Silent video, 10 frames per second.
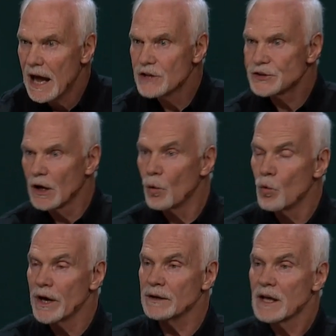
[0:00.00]
And so
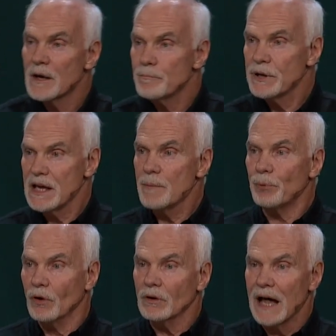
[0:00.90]
when
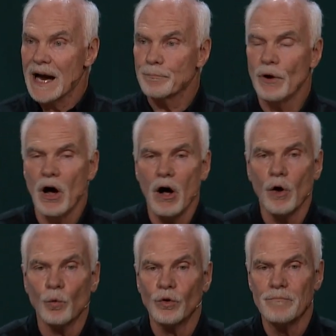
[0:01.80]
people like
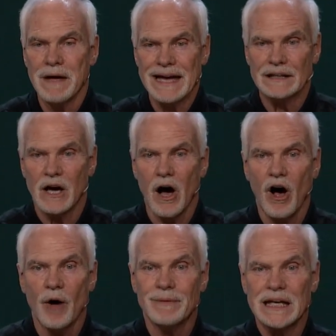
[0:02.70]
Paul remain
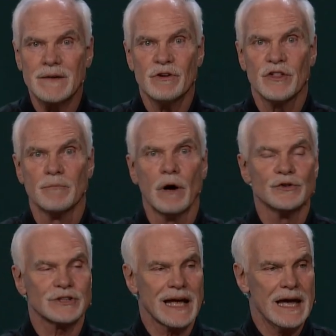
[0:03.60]
calm, even in the
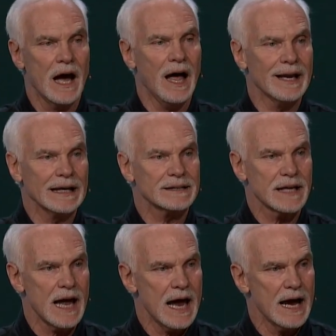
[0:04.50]
most chaotic
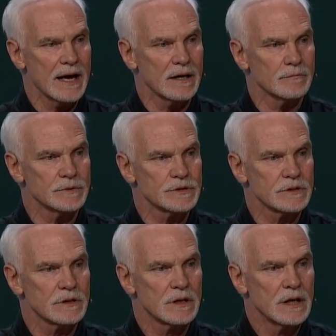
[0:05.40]
times,
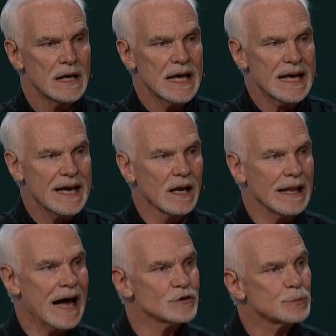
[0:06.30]
it
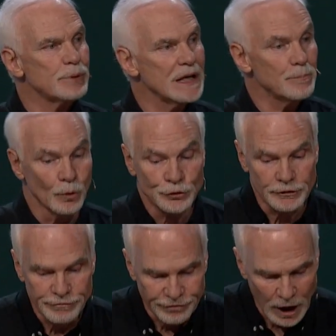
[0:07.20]
allows people
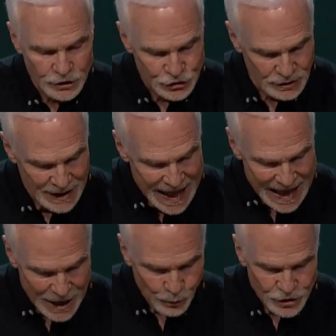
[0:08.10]
to function
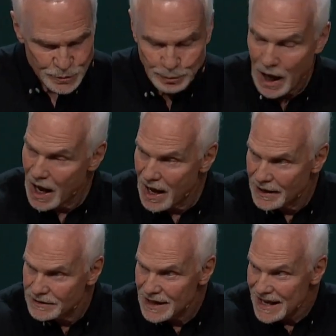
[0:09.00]
and
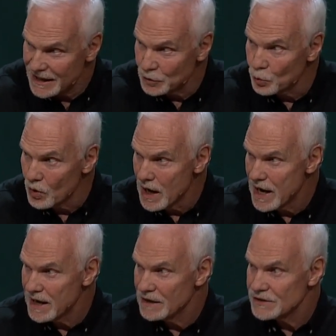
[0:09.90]
respond in
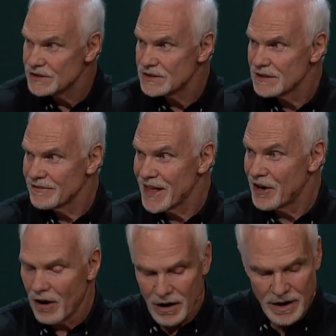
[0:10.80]
ways
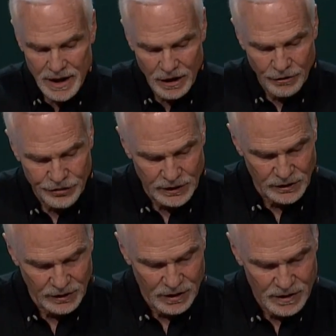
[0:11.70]
that are
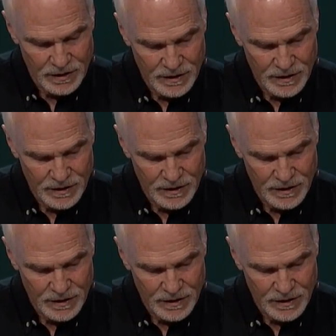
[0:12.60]
healthier.